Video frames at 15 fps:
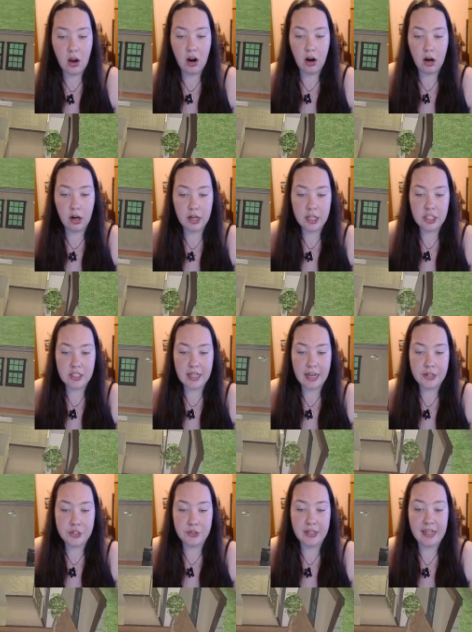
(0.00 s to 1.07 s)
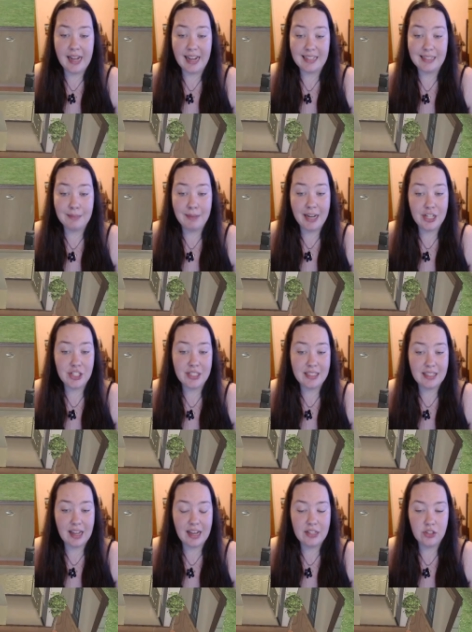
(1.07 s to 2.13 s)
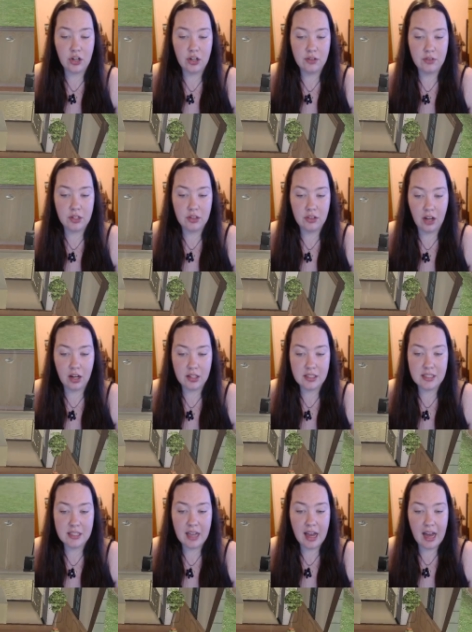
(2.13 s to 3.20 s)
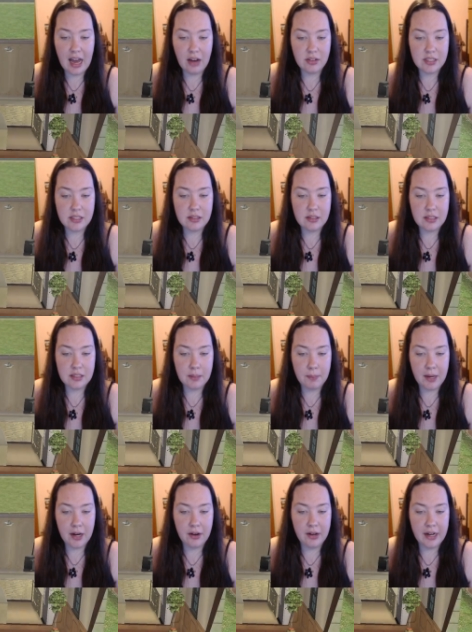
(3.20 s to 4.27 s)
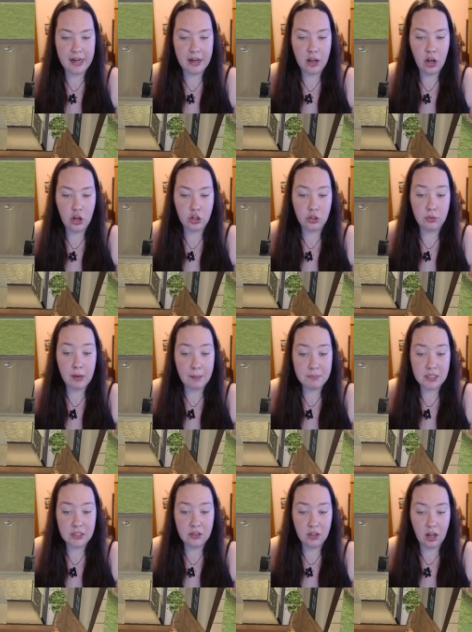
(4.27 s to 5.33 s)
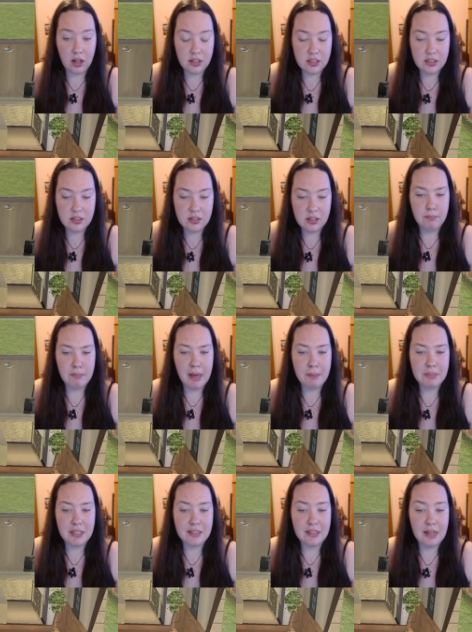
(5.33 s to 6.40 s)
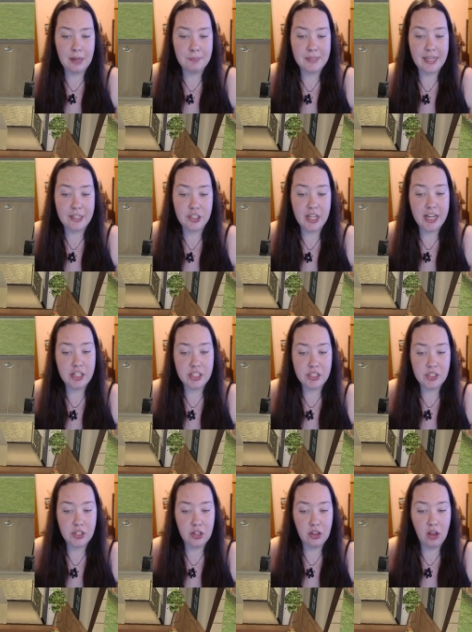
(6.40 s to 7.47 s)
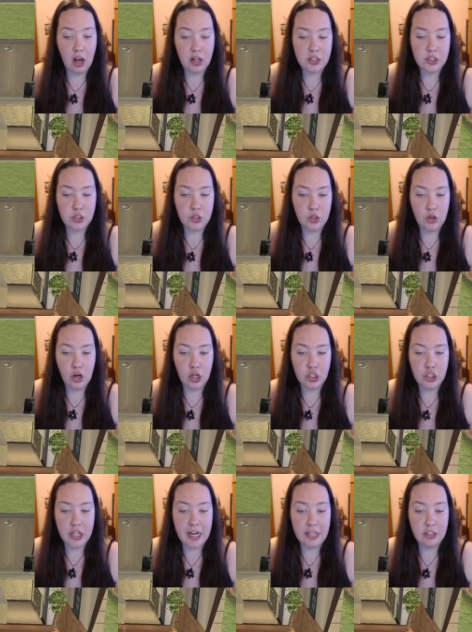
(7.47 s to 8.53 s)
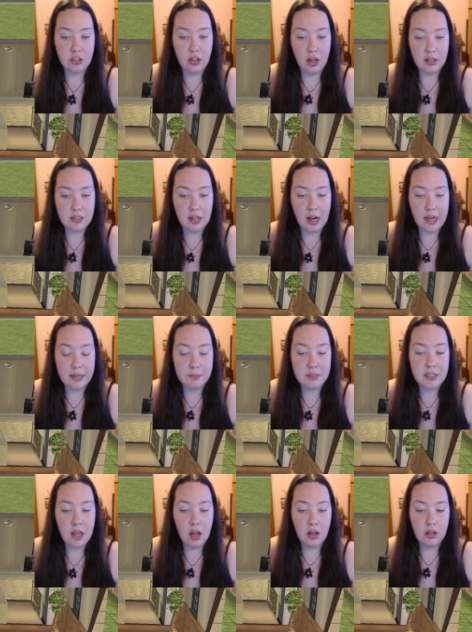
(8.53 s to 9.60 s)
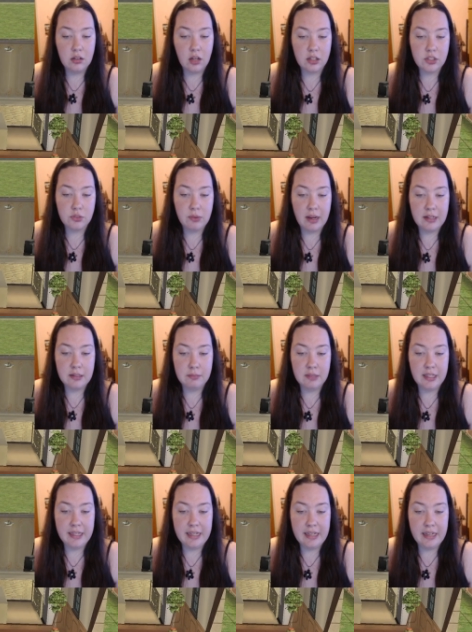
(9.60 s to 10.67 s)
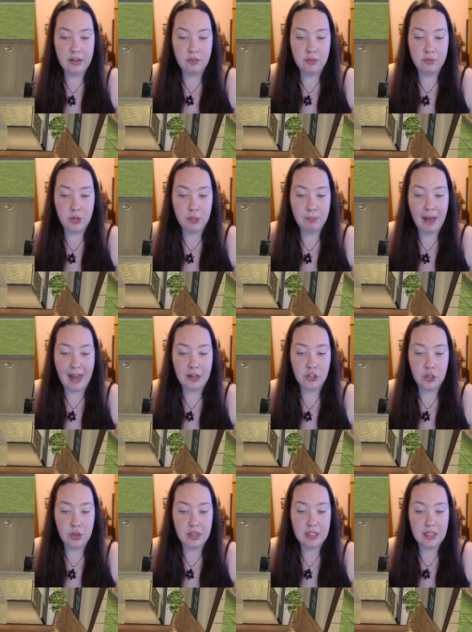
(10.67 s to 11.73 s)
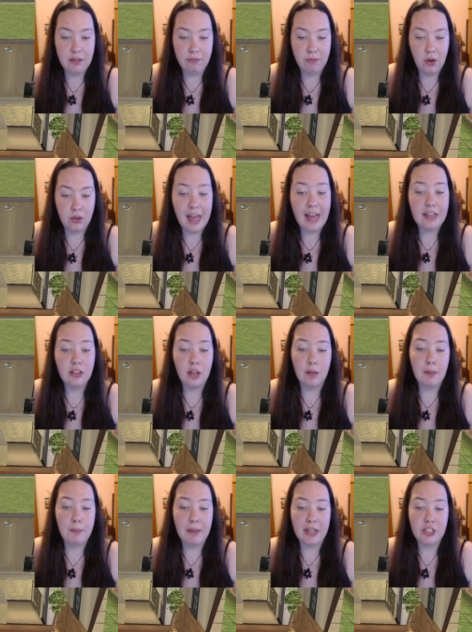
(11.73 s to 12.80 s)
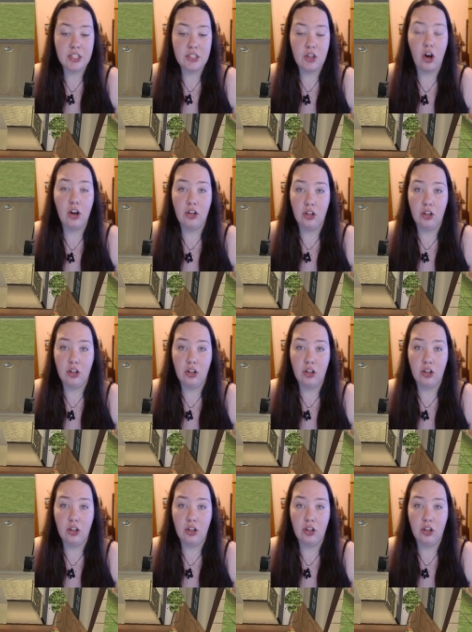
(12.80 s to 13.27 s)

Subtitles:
orange/green exclamation signs over lots, houses disappearing, corrupted lots, map doesn't update changes to lots, you can't change lot types, lots randomly revert back to the default, and llama pictures on